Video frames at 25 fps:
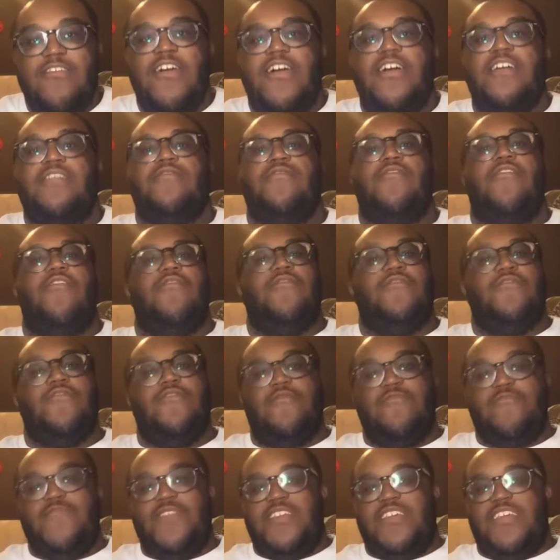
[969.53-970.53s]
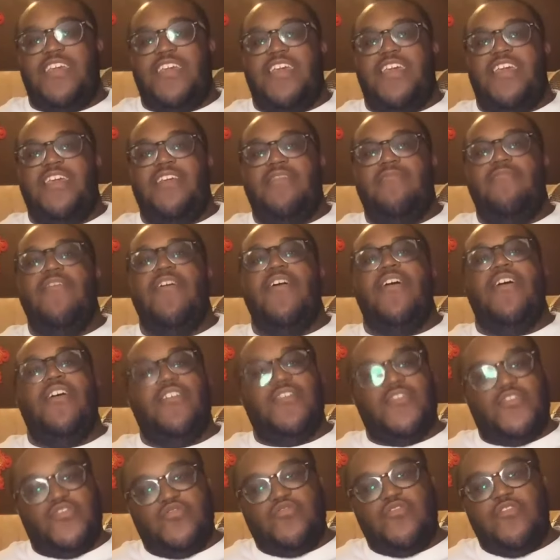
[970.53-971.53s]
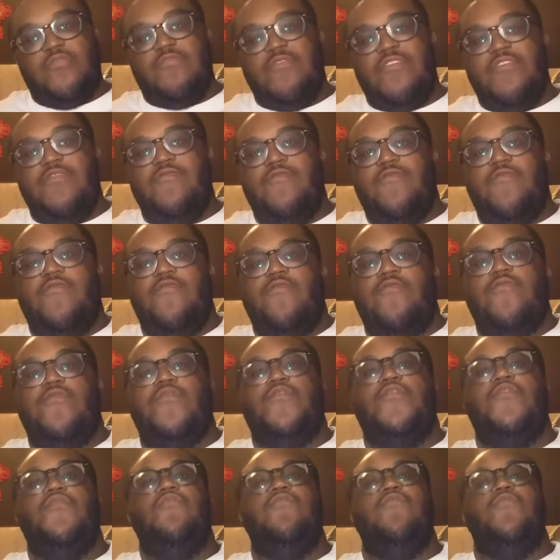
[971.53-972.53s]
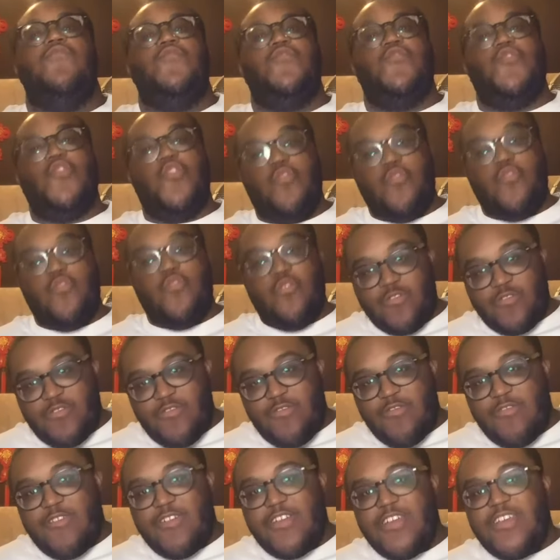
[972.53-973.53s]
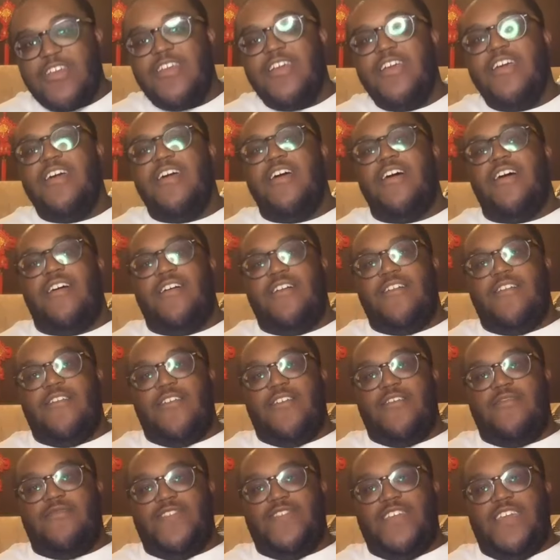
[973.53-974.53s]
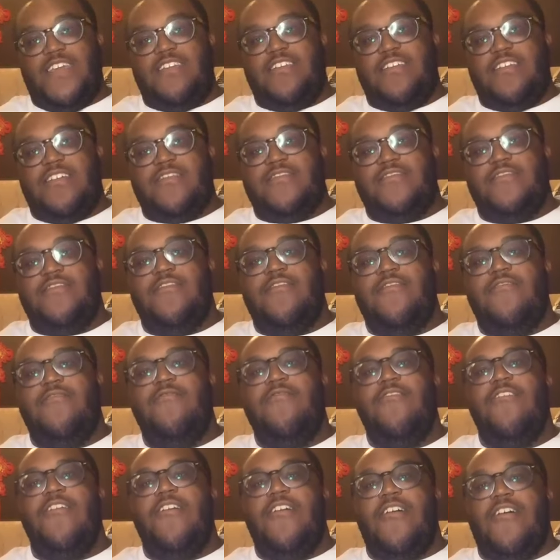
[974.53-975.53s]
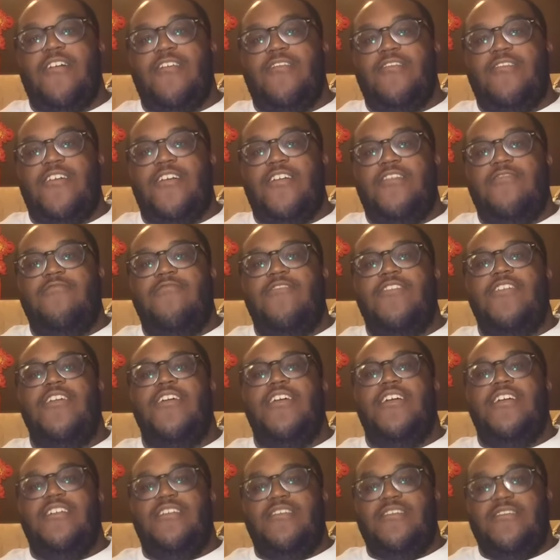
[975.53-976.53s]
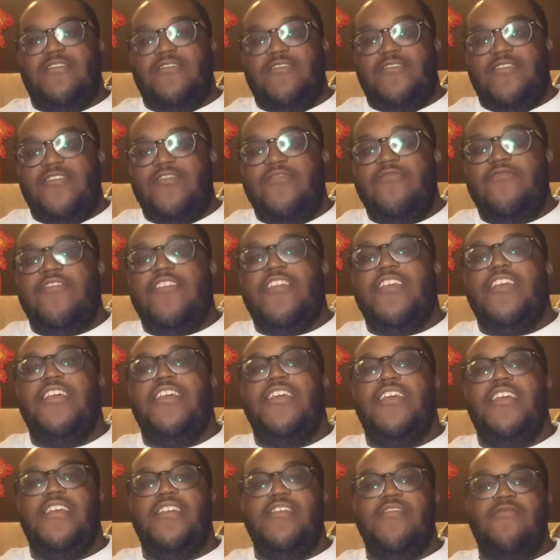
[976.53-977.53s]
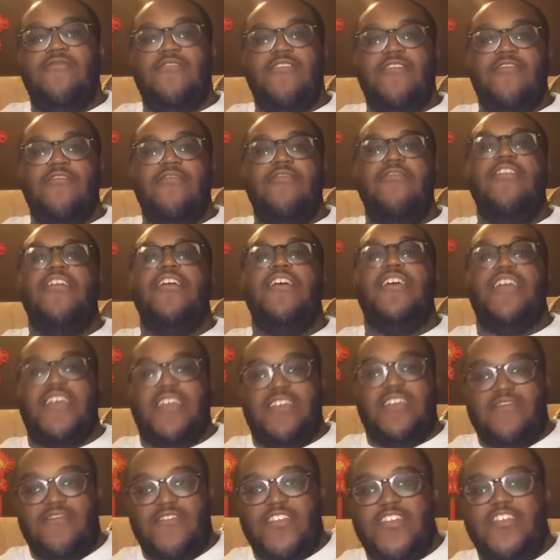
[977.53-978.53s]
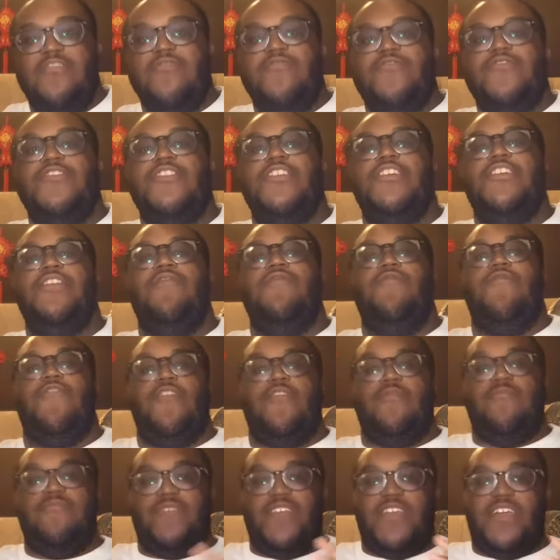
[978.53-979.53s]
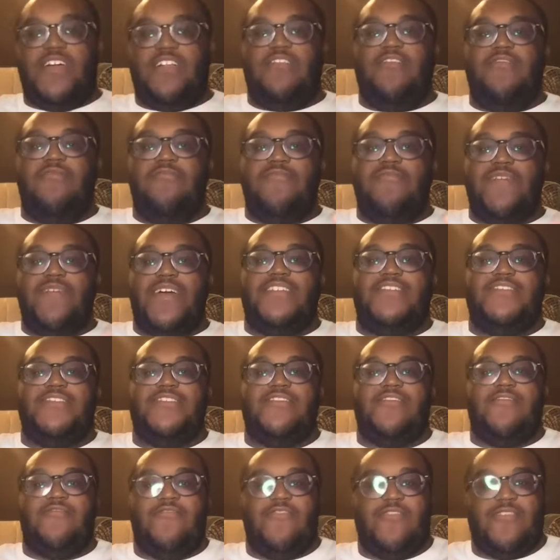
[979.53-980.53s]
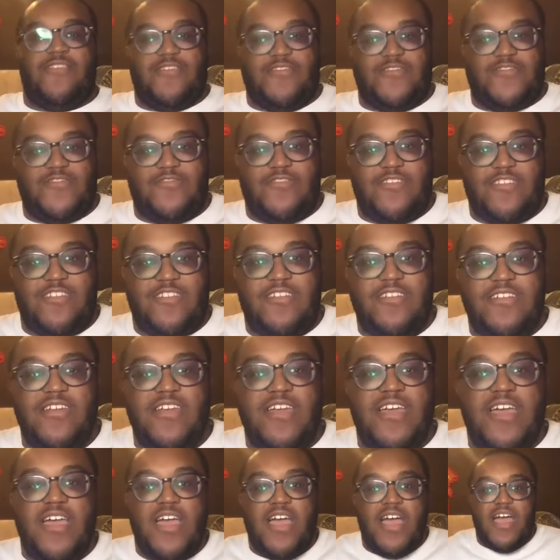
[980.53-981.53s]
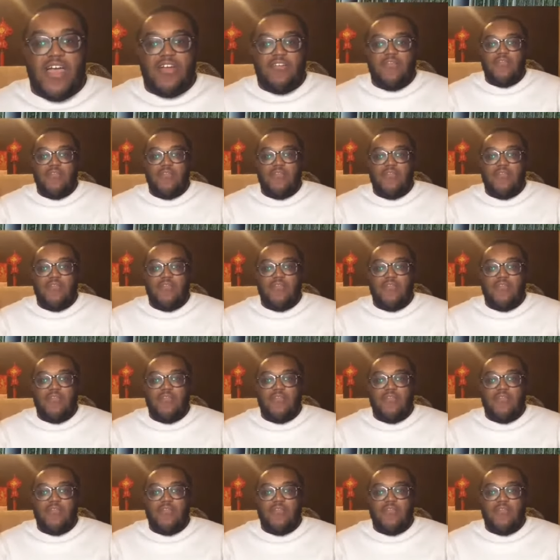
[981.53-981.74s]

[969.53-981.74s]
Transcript: has also became a tribute to Torgoy of De La Soul, along with Yukihiro and Ryuichi from Yellow Magic Orchestra. I